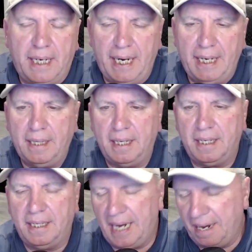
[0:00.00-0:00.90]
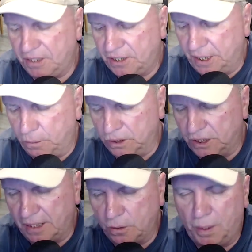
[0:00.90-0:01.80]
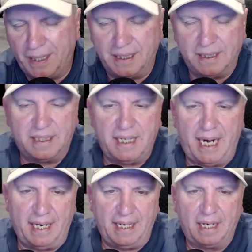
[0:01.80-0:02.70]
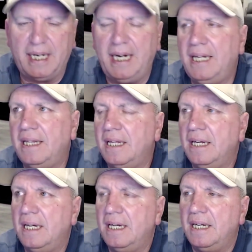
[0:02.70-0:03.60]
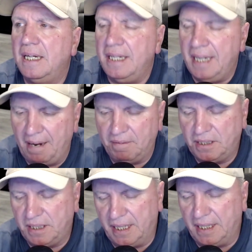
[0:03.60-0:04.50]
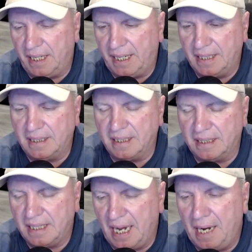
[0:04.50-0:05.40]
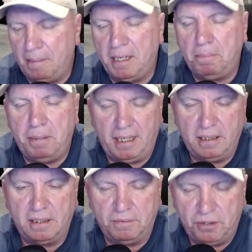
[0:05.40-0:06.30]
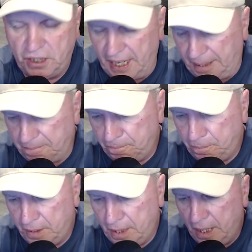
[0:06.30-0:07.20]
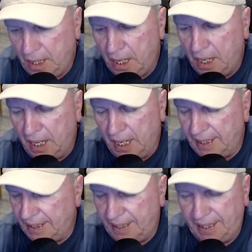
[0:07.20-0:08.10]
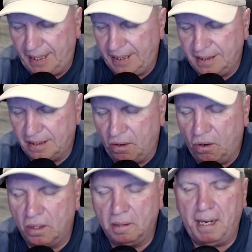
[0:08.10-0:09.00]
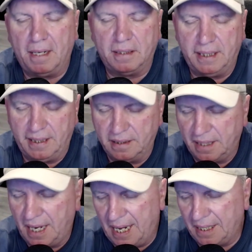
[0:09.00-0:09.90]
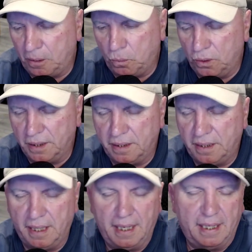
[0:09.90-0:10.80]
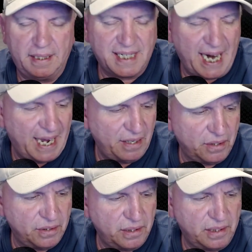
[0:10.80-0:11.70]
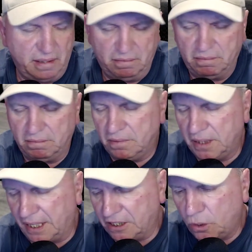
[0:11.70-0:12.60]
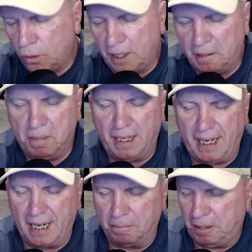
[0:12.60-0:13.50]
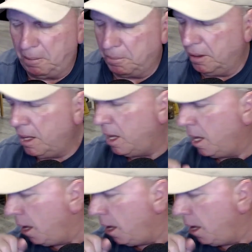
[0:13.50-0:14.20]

Keith Davidson was on the witness stand. Now, Keith Davidson is a slimy piece of shit. He's all about these Hollywood uh, scandals and extorting money out of people.